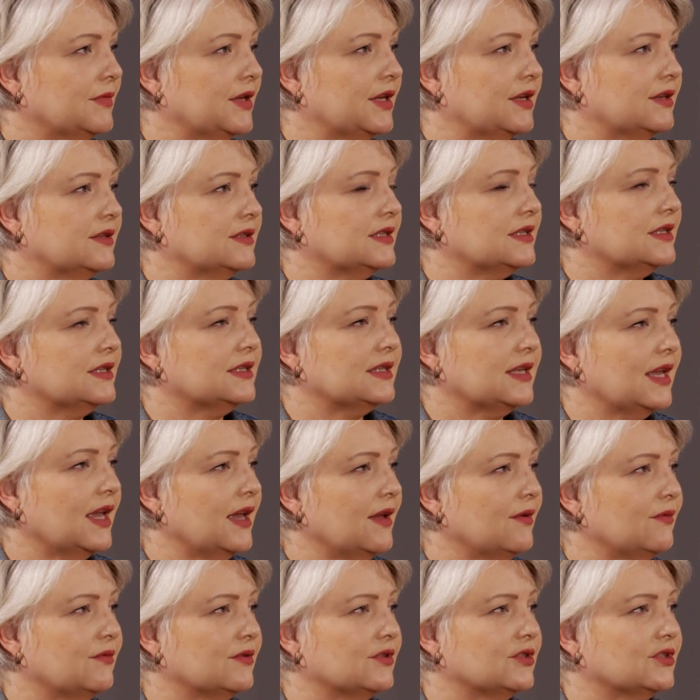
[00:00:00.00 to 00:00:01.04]
because this
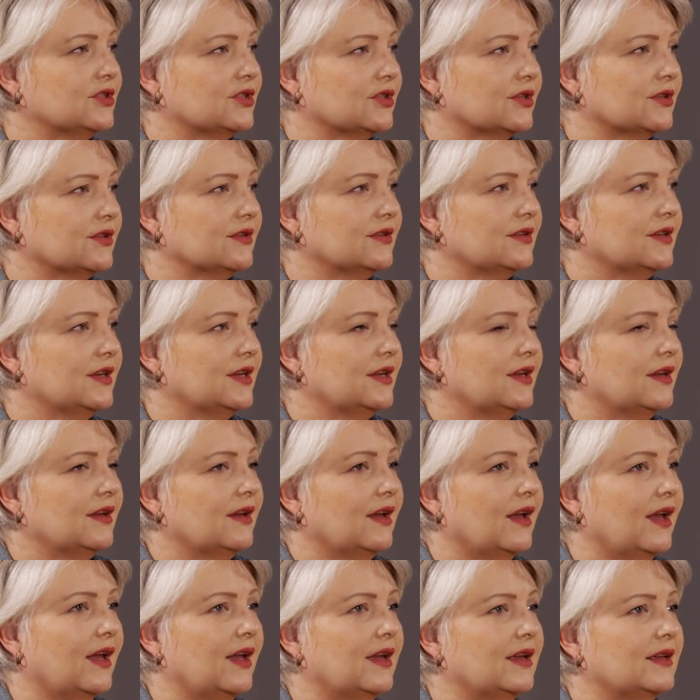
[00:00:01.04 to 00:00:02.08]
hair would show,
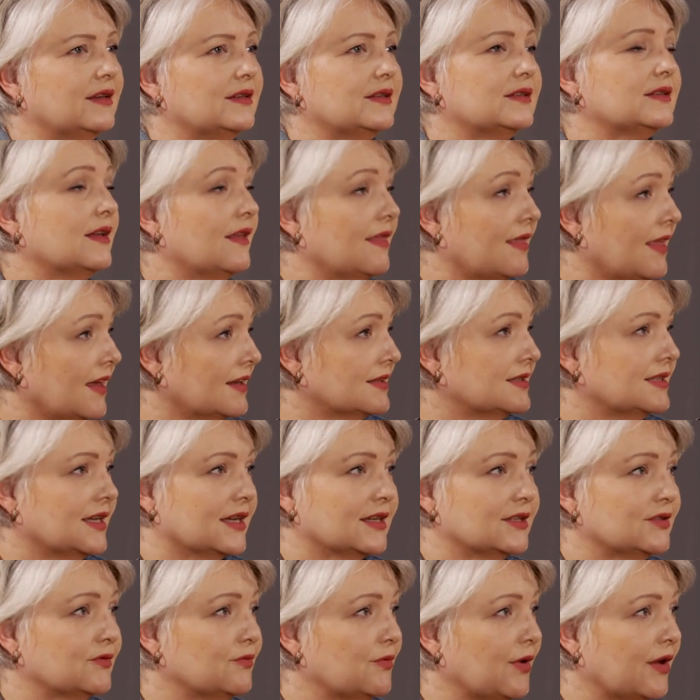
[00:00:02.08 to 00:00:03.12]
and that
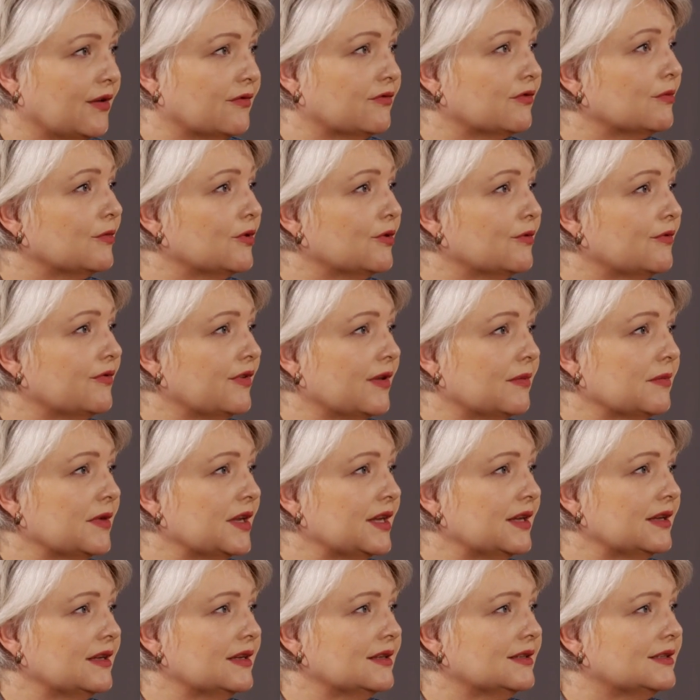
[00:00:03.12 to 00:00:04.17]
takes away from your
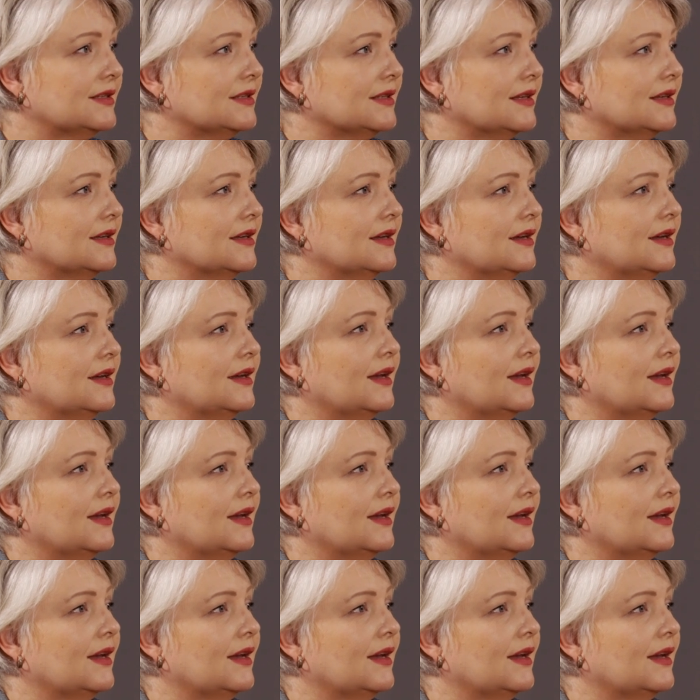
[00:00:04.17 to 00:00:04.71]
femininity.